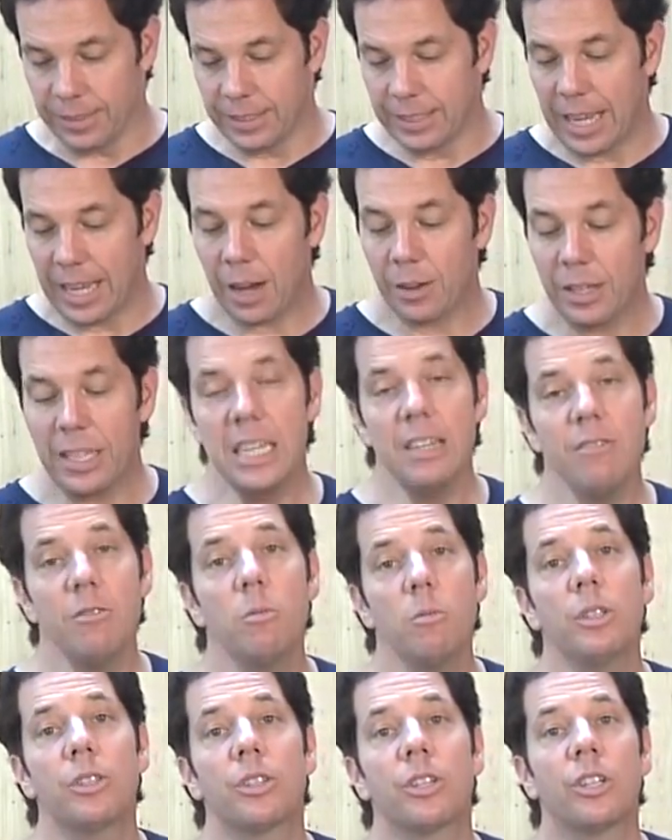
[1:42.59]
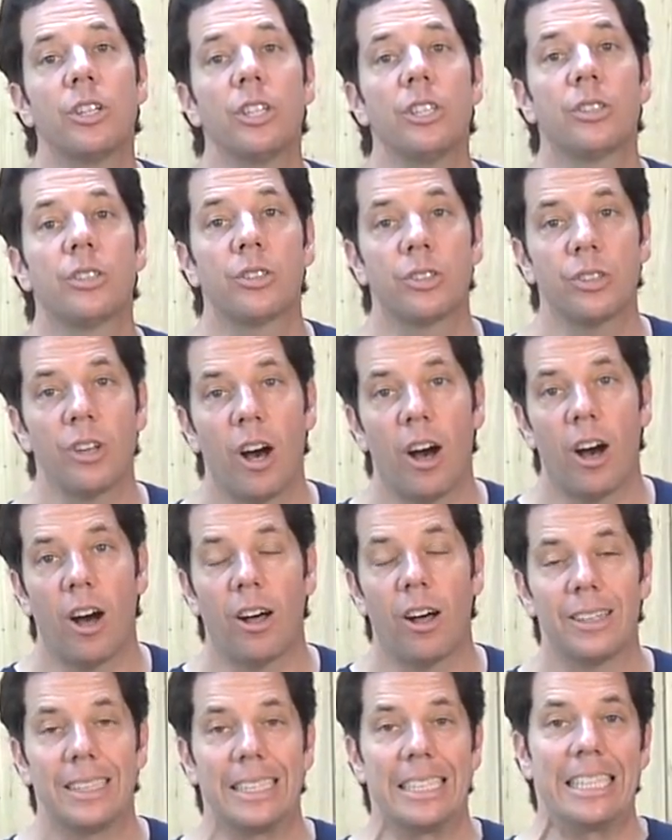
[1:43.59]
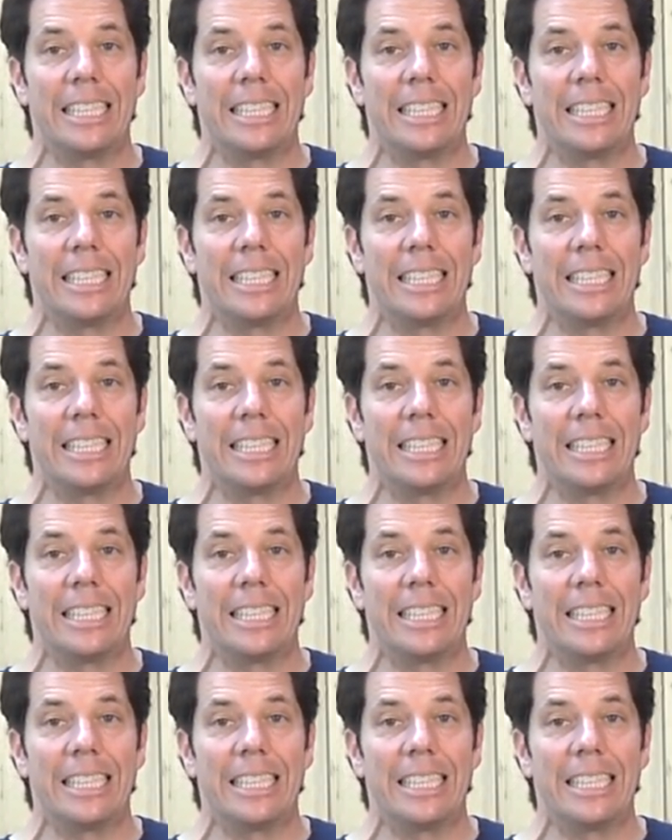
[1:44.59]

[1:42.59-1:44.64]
Now, even with a good saw,